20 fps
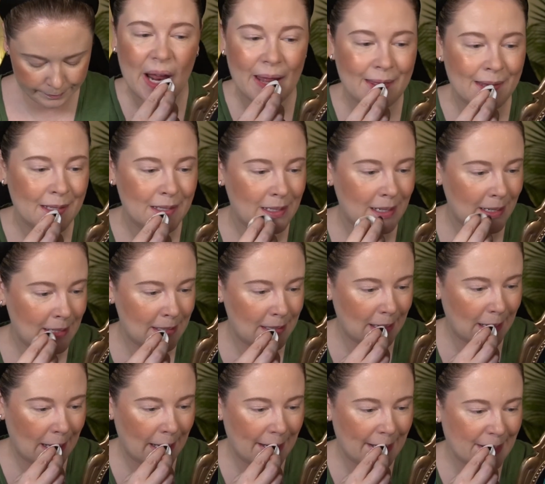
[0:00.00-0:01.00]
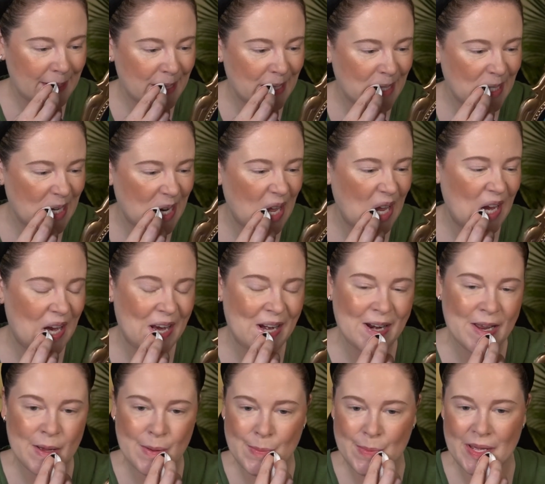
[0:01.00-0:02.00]
And this does kind of
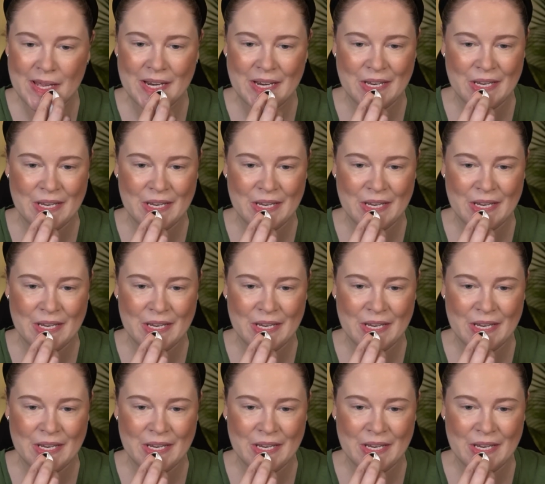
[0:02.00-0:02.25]
stain a bit